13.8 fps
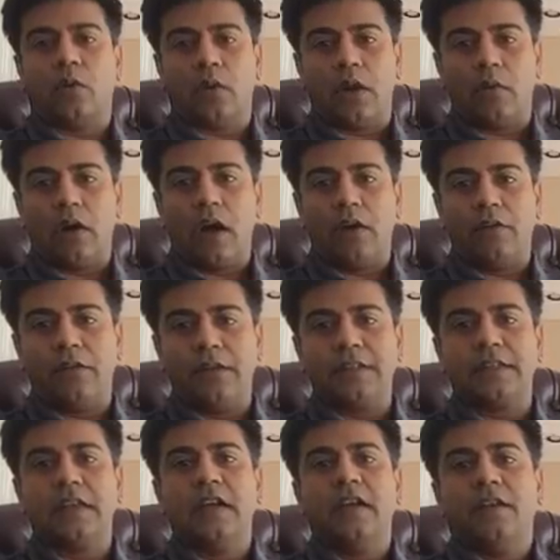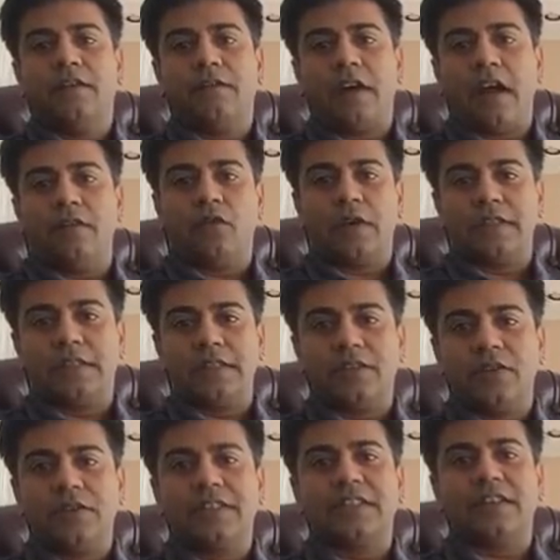call our office
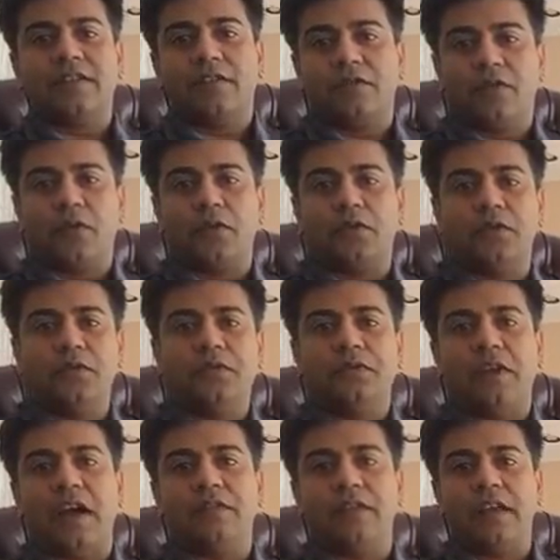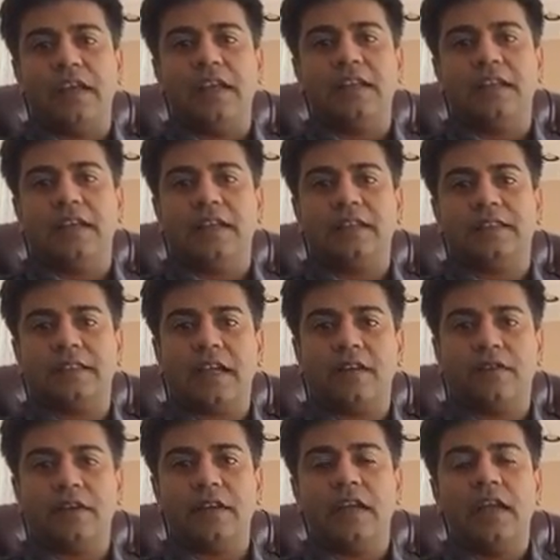
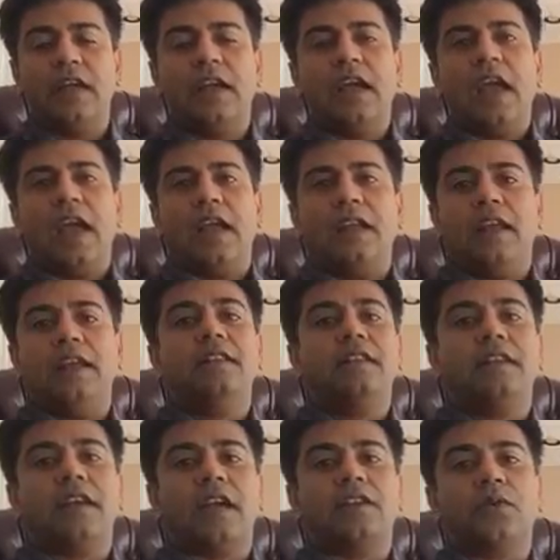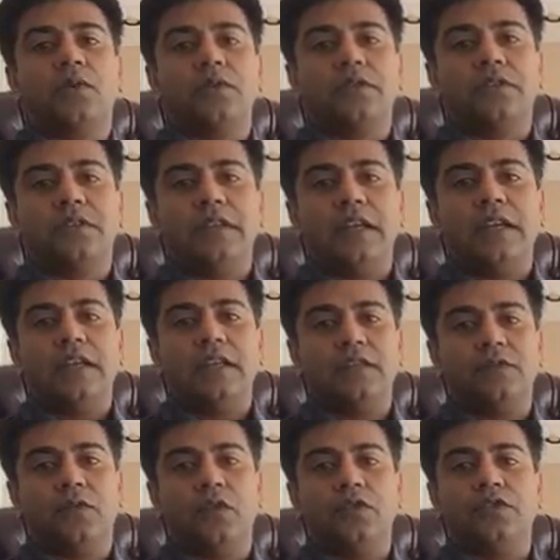510-742-5887. And anything I told you today
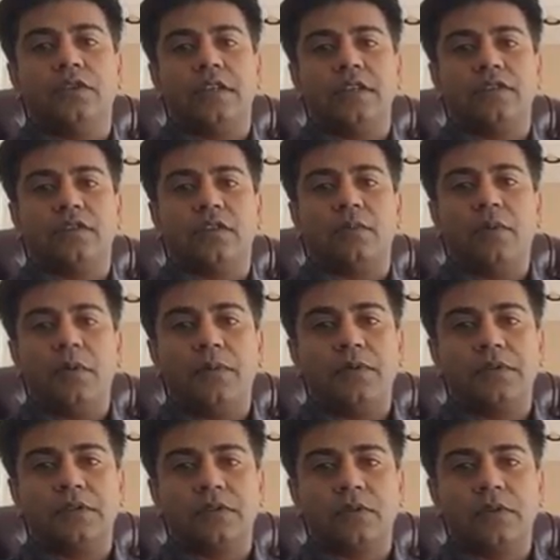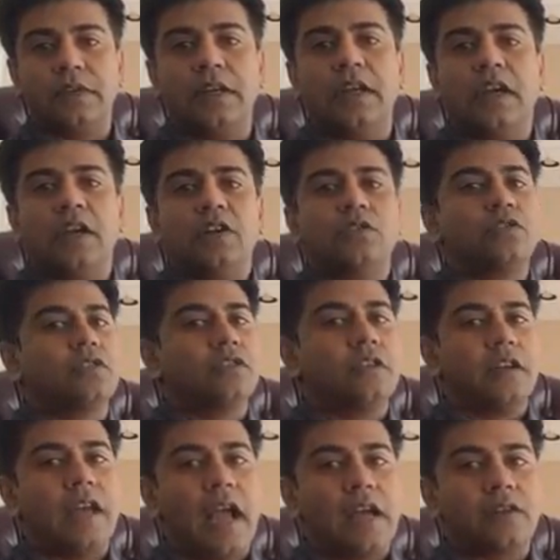is for educational purposes only. You should
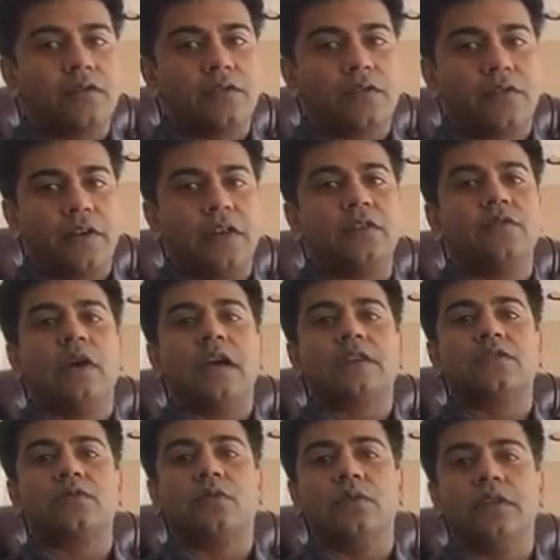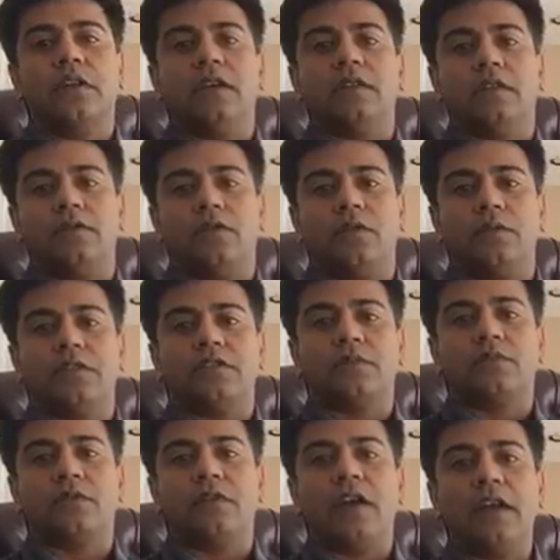not act or refrain to act solely on the information
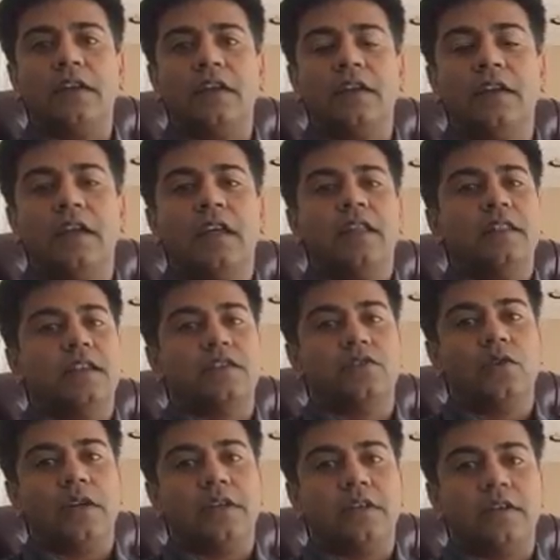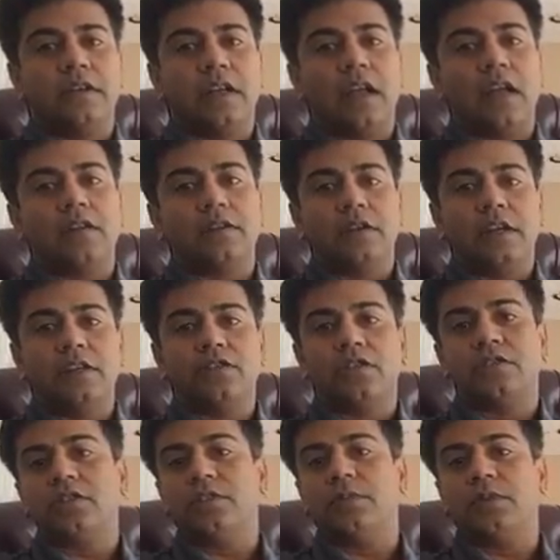provided. There's no attorney-client
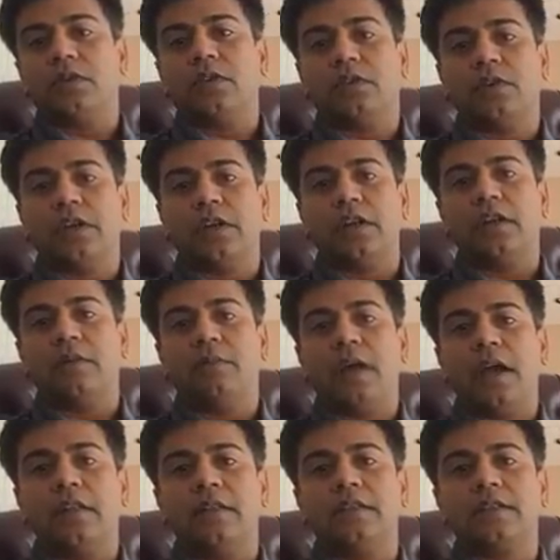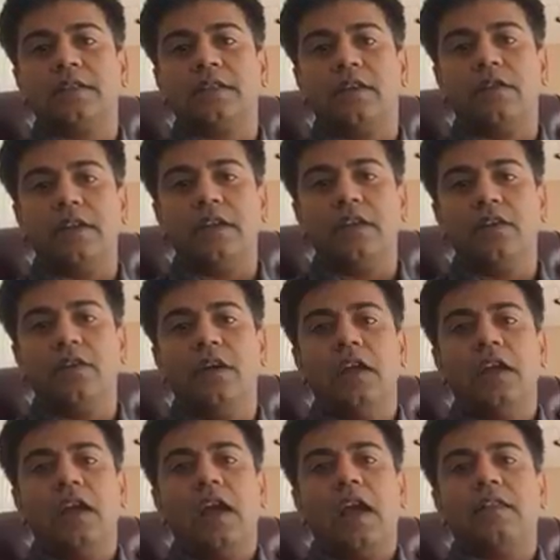relationship created by this video.
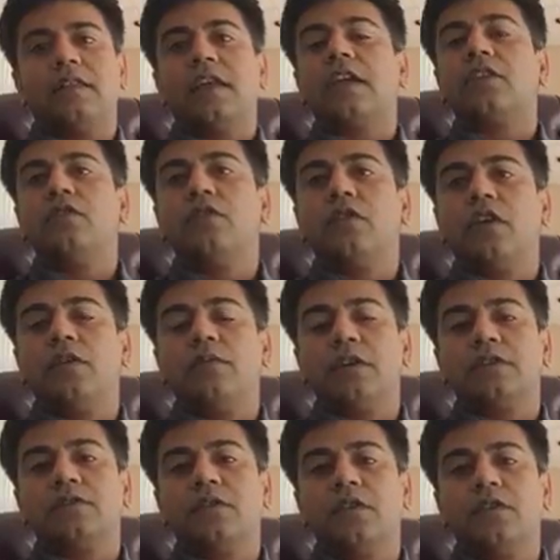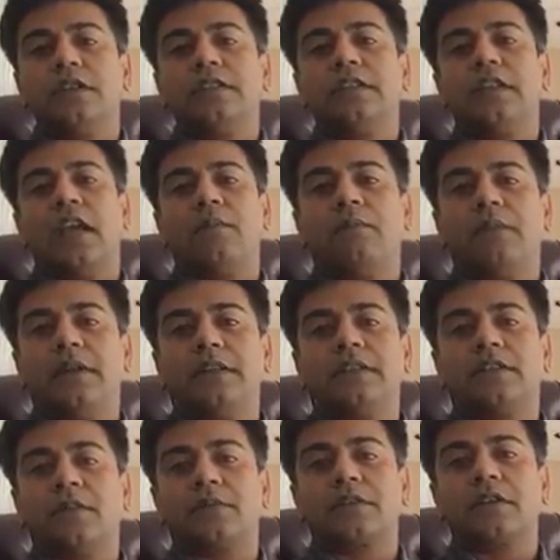And thank you very much for listening, and please
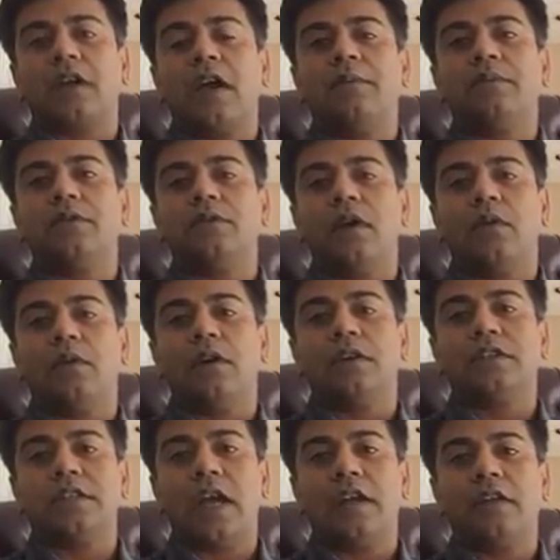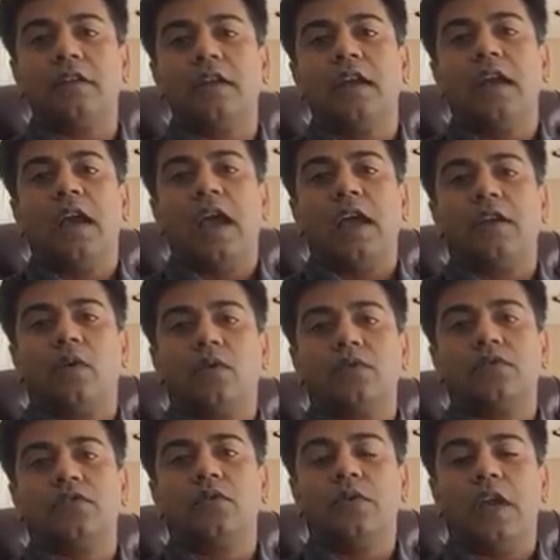subscribe to our channel. And
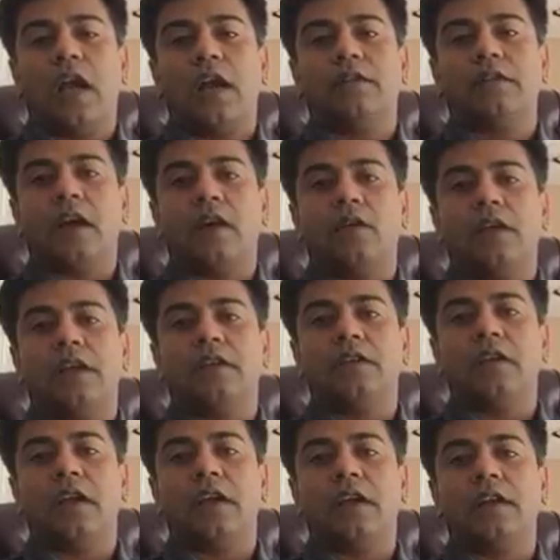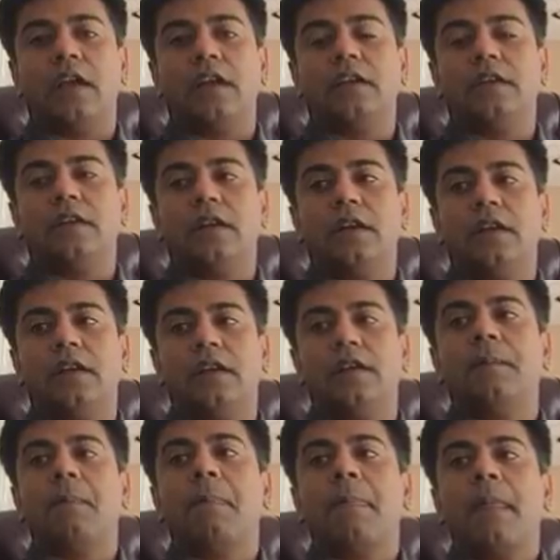also we have now
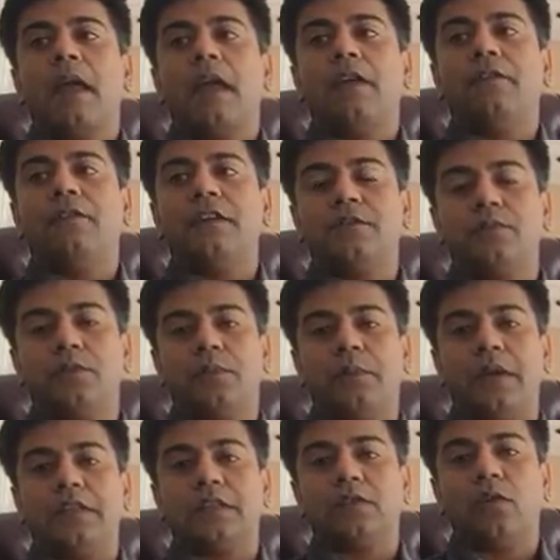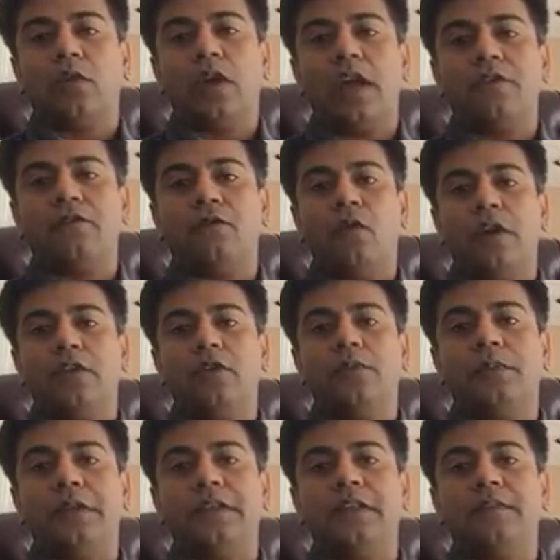a Facebook page called F1
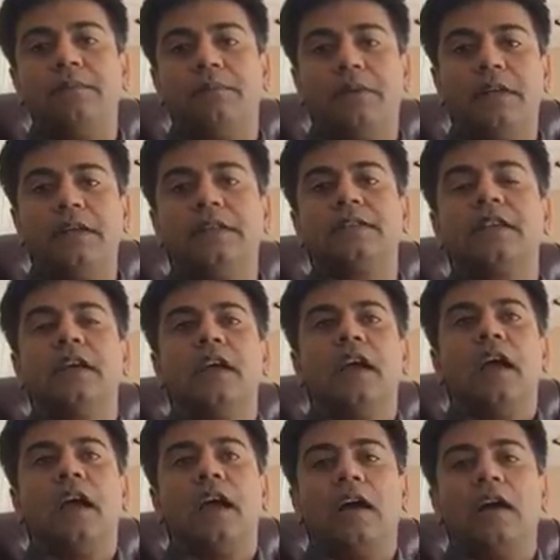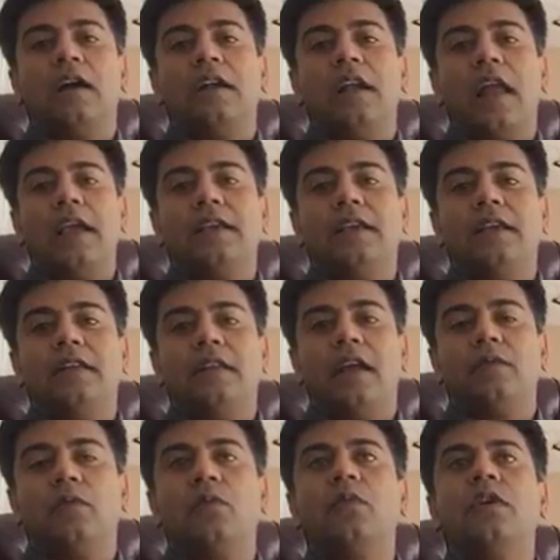OPT. Please like it,
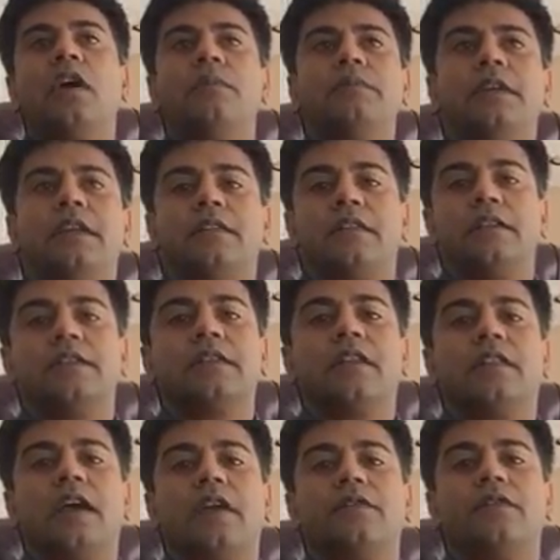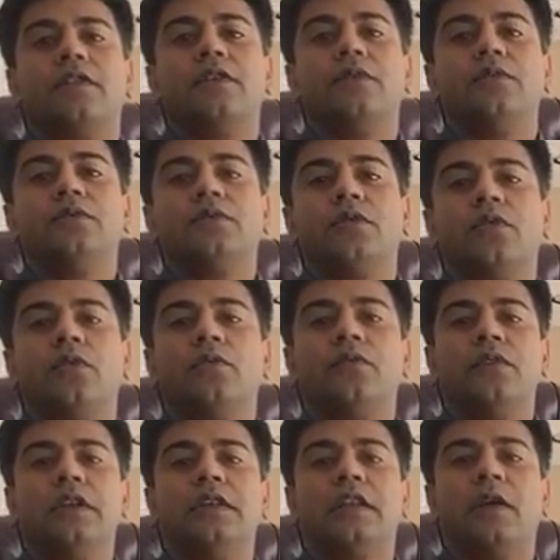and we will update things on that for you. So
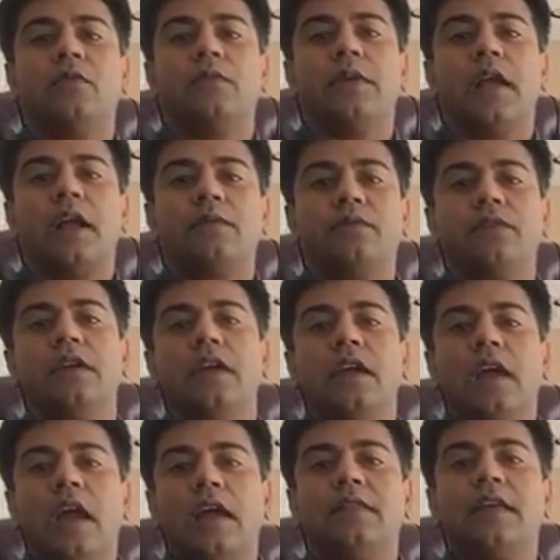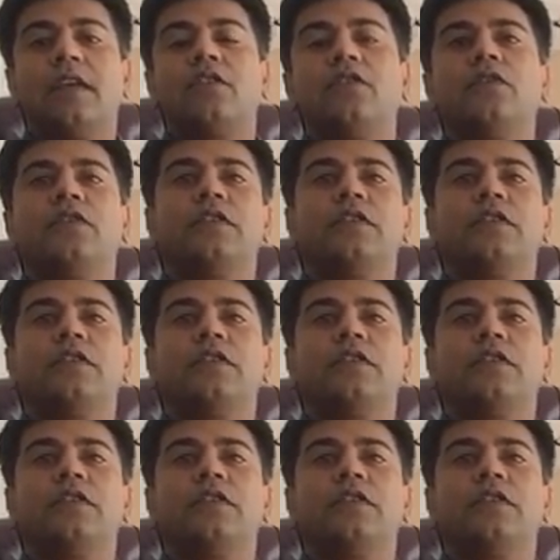hopefully that will be helpful, and thank you